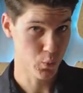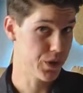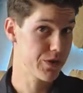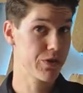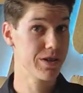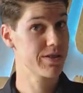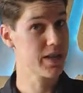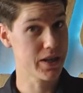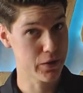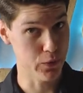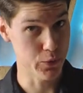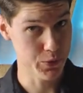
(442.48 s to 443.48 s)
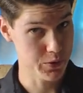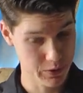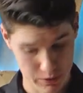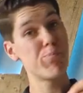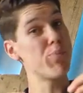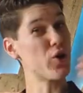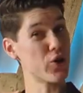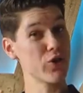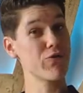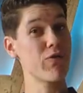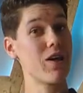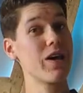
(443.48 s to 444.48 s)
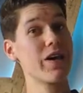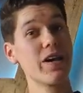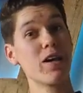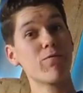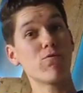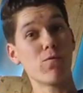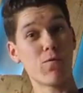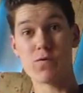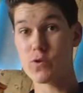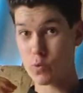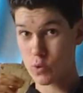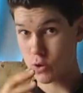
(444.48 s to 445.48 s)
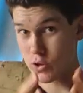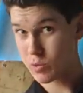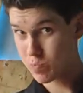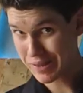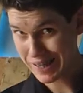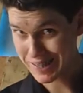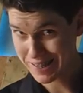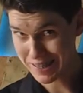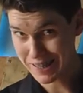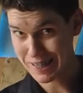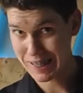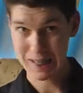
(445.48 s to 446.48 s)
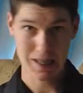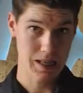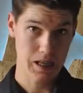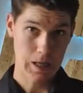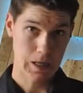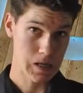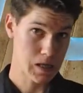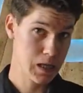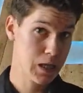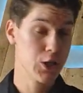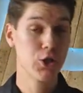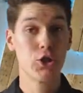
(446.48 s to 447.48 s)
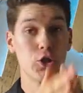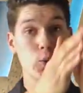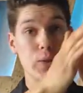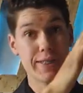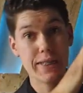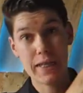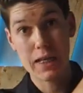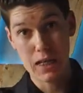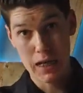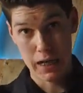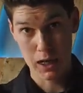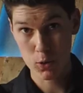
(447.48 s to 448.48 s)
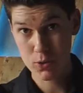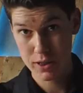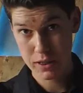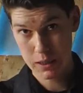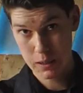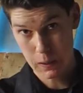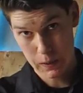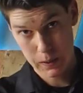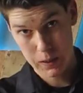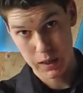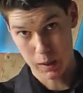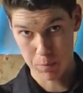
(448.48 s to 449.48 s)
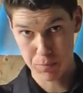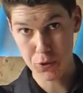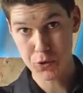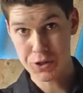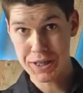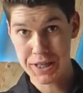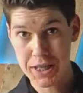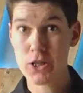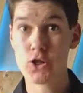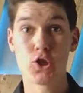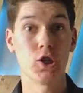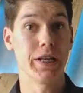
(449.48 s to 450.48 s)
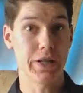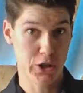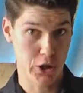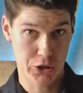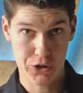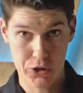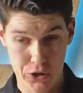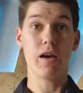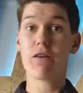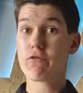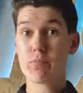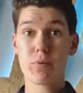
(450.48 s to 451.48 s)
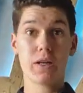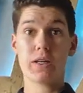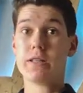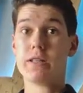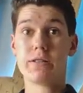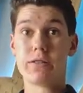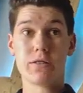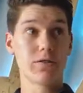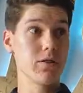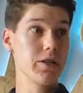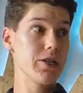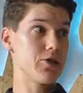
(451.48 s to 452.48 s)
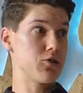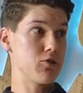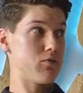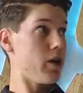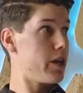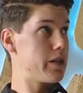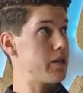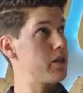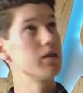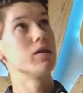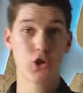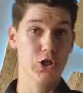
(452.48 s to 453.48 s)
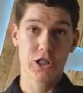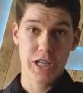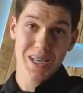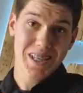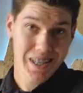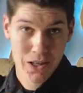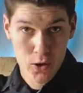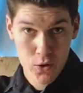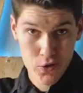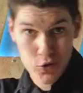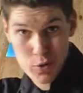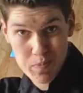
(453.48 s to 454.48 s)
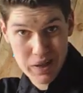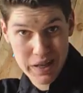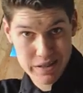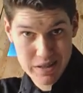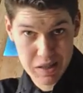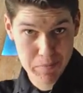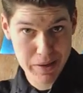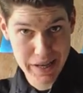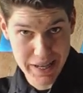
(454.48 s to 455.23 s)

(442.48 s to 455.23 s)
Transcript: we recycled part of that half of the world's plastic into housing and building insulation? Everybody needs insulation, right? Just taking all those plastic